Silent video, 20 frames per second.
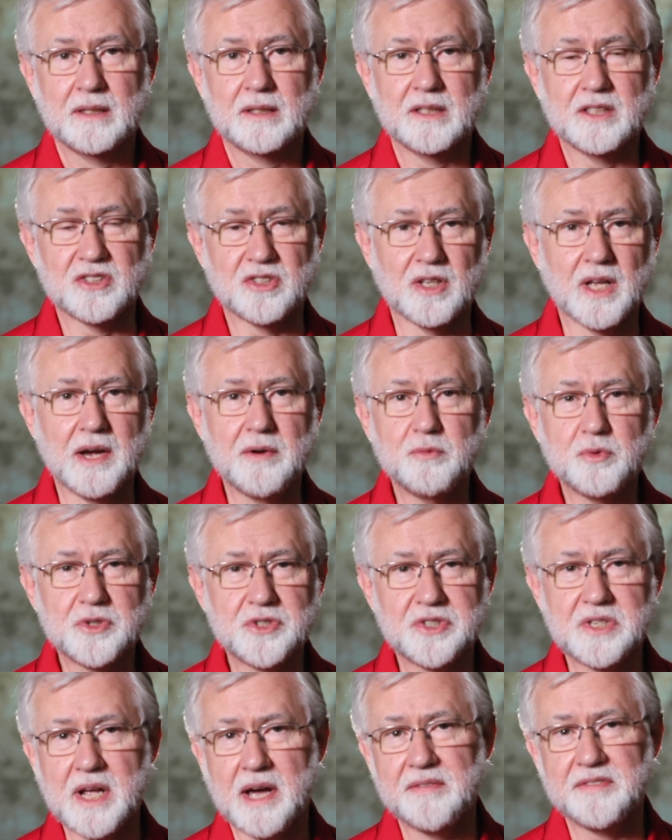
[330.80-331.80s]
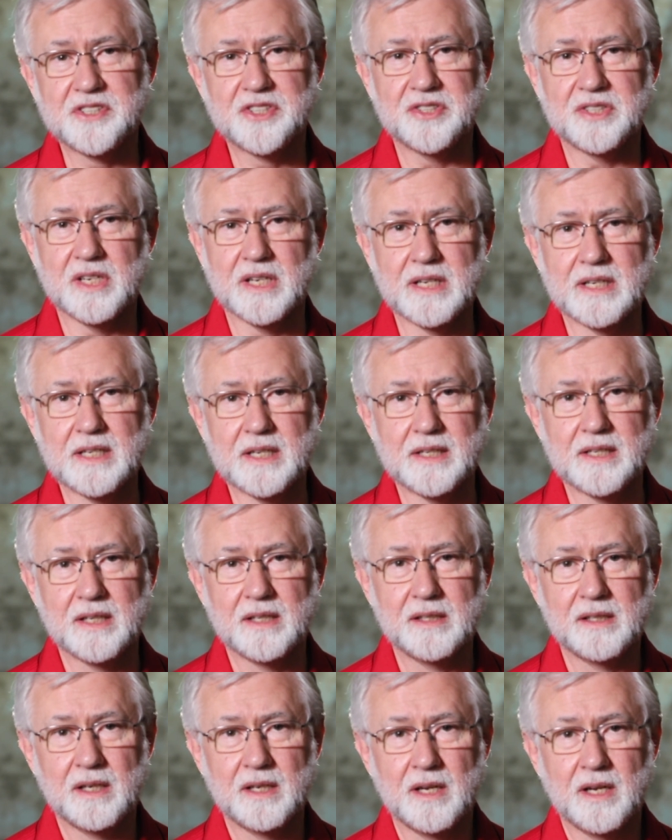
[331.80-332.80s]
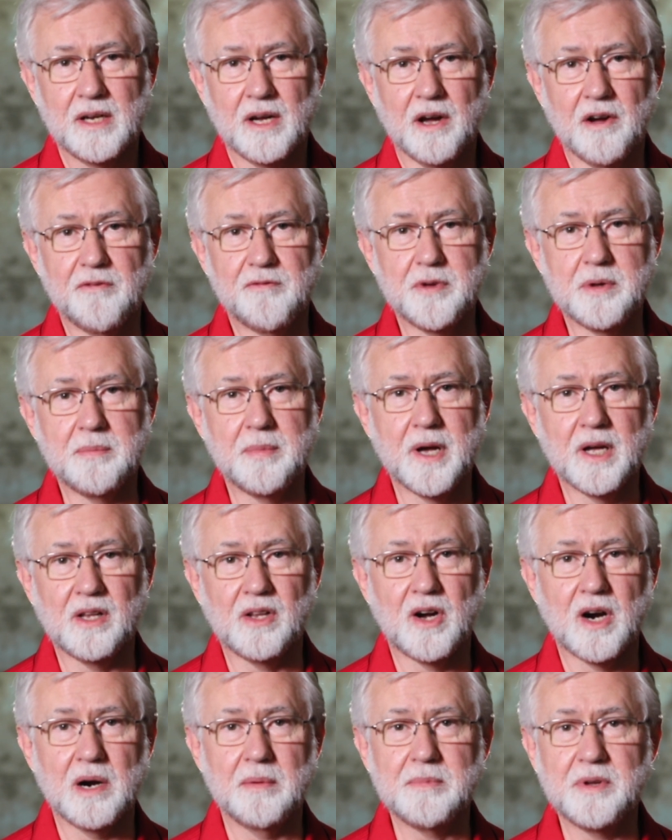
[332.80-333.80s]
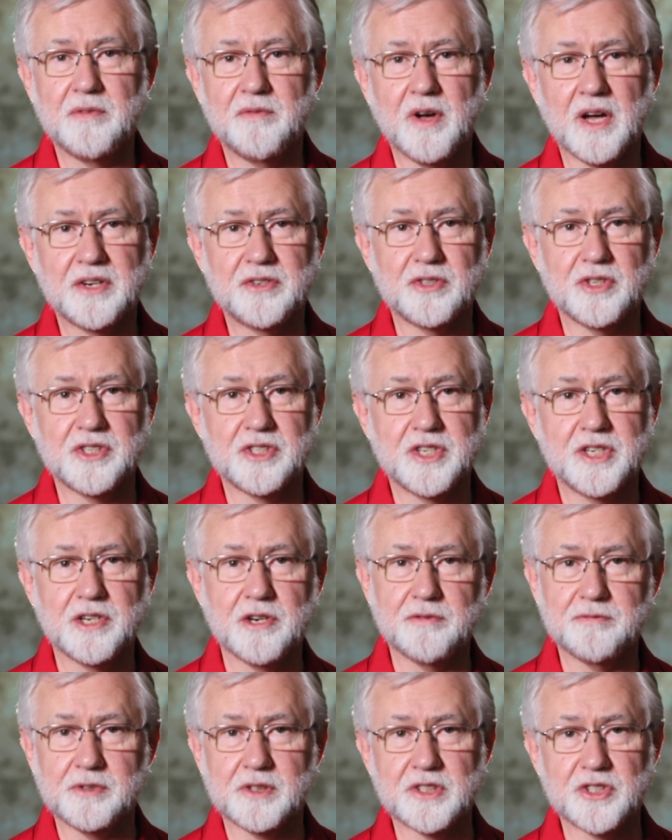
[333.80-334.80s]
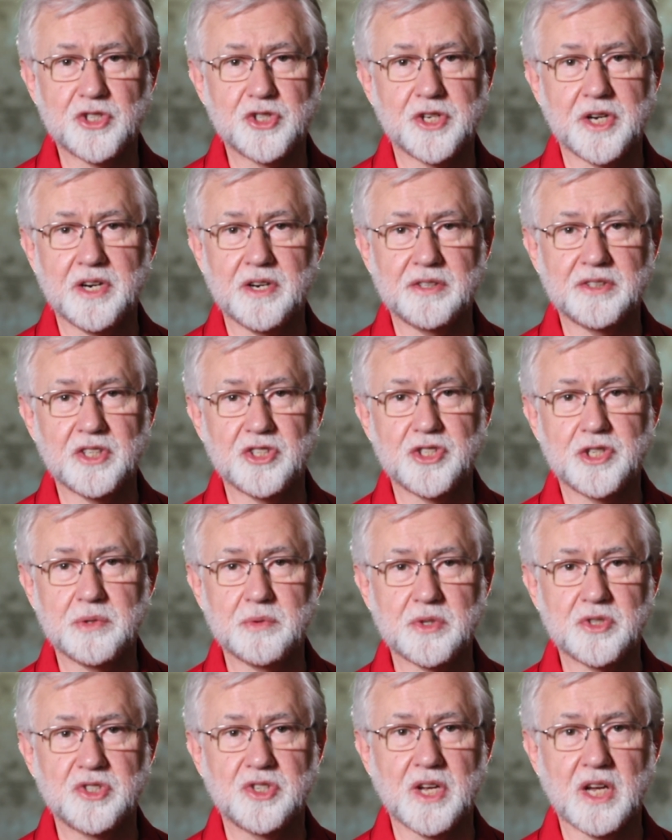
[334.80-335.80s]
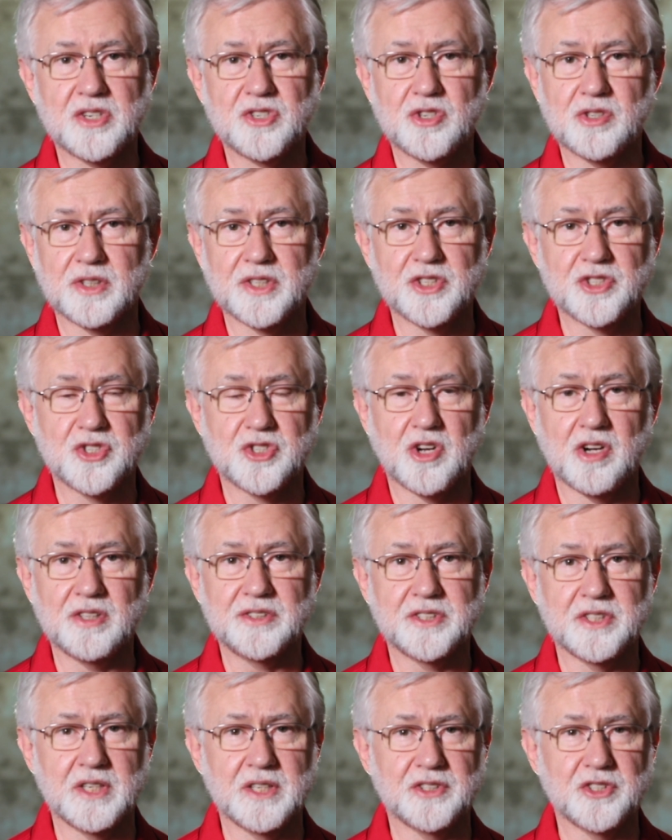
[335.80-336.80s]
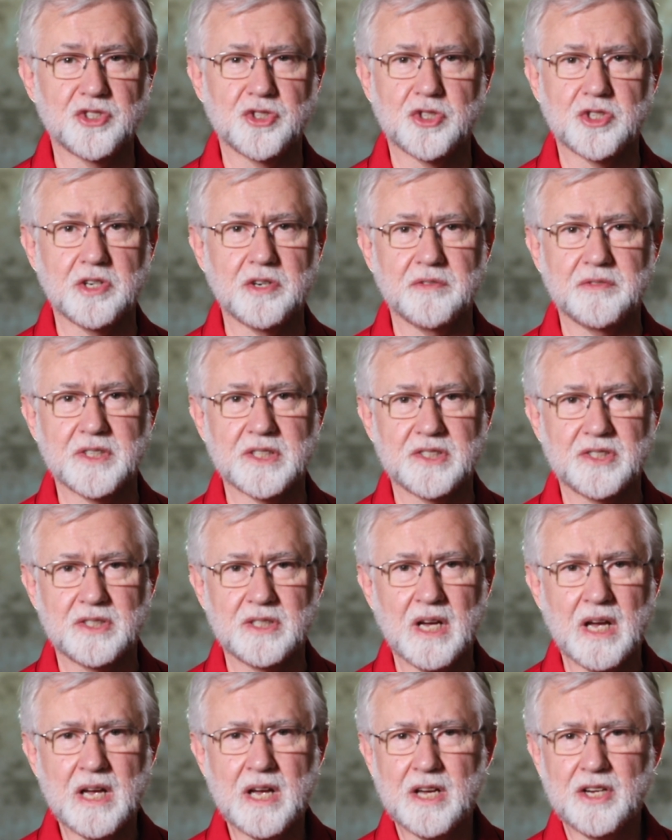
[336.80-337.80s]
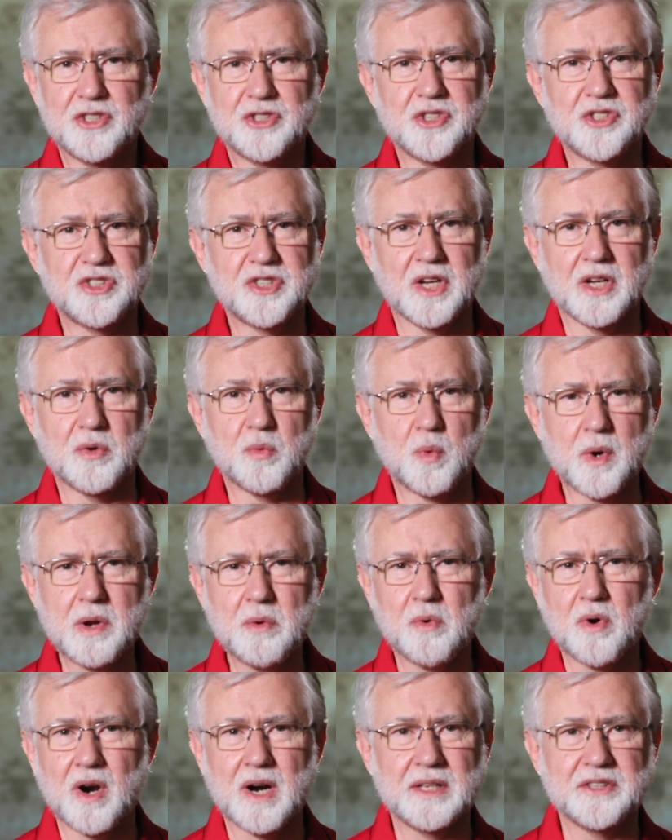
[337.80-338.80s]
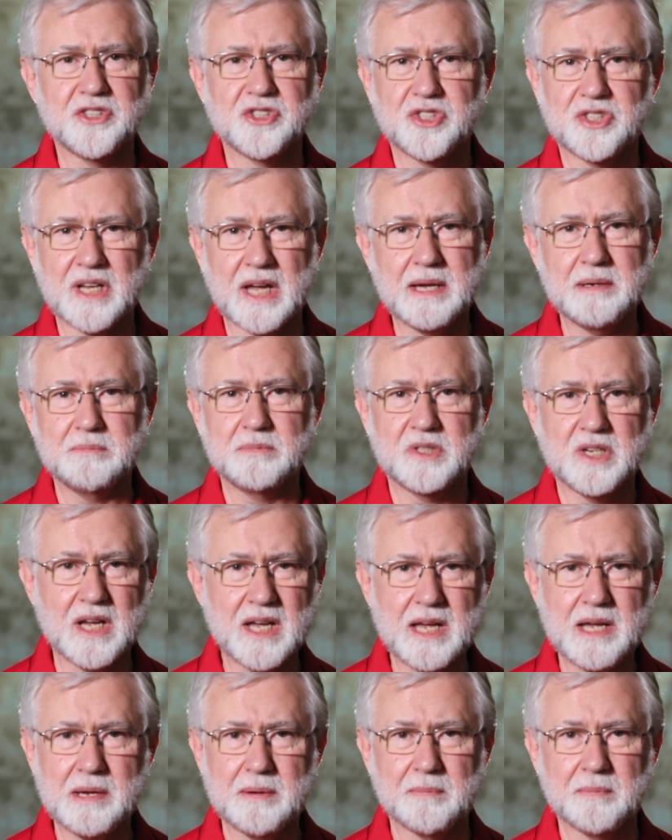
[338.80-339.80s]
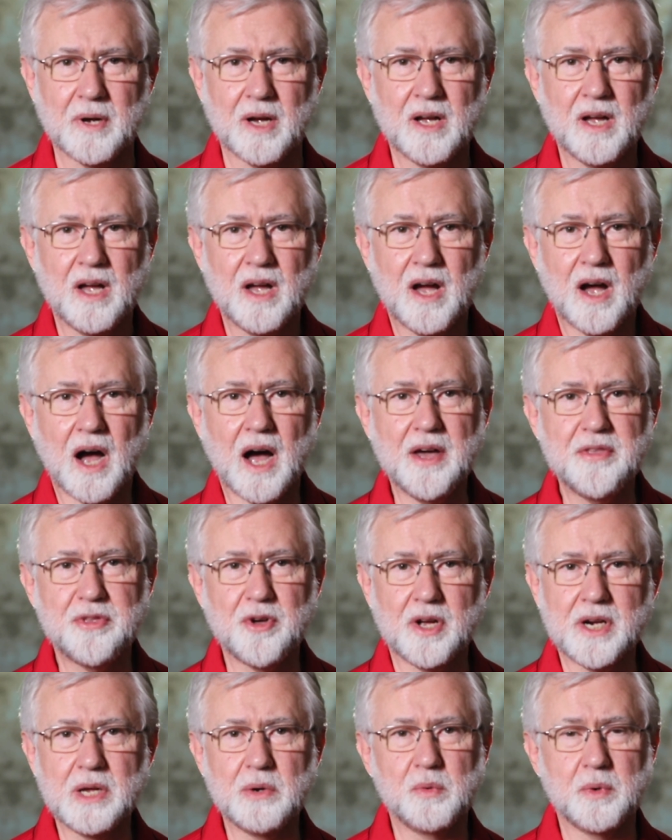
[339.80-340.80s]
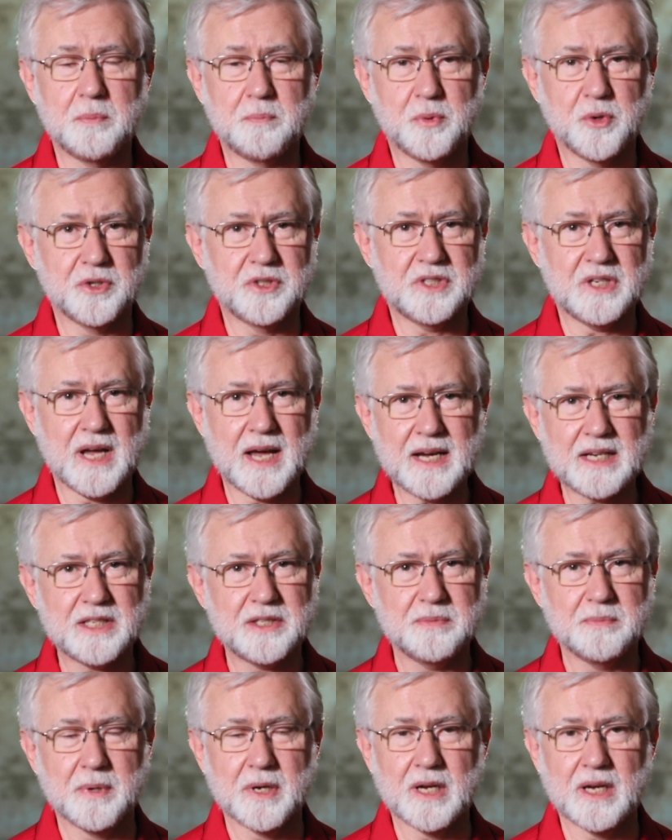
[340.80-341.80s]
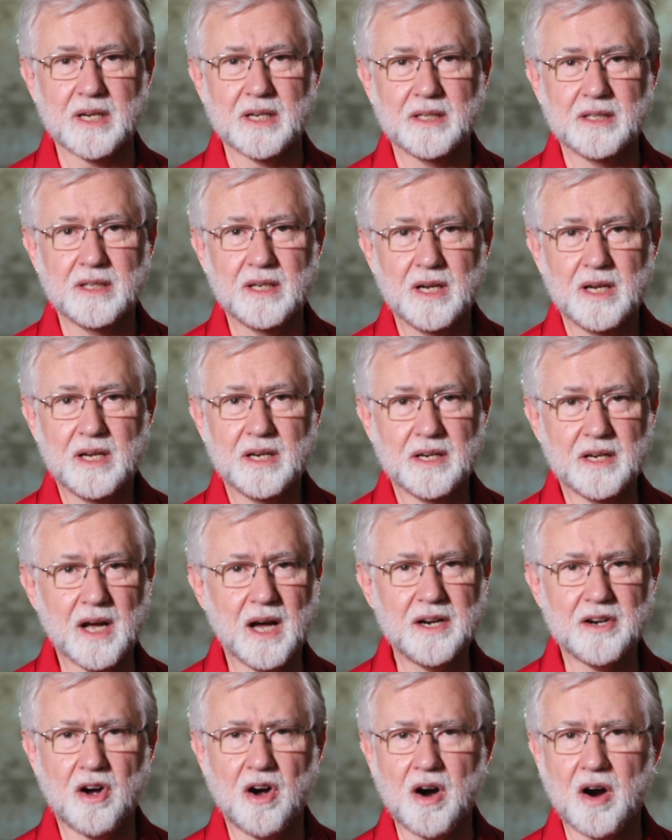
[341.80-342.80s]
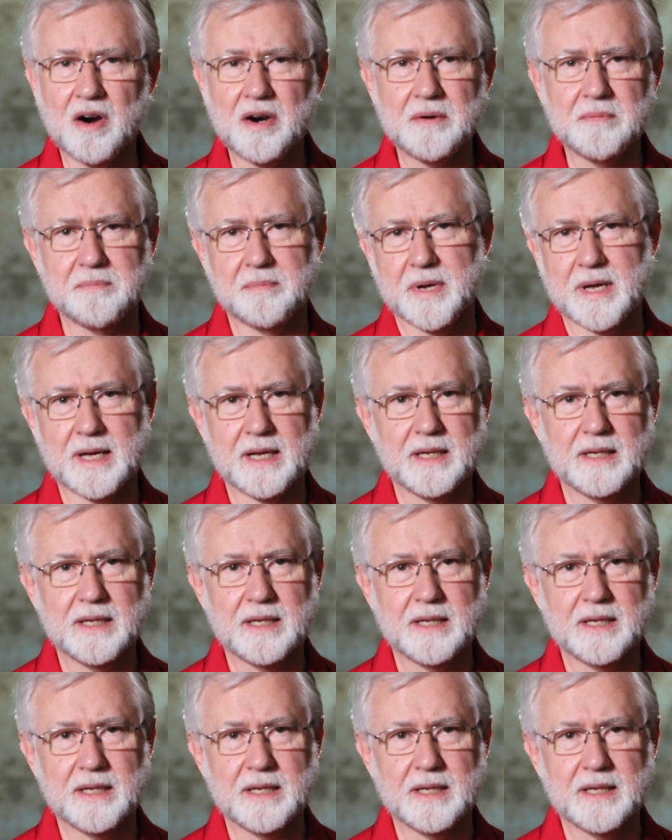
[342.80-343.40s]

His life was devastated. A female Army veteran tearfully shared that she was sexually assaulted in the service. She said, we were on the same team. I thought he would protect me, not harm me.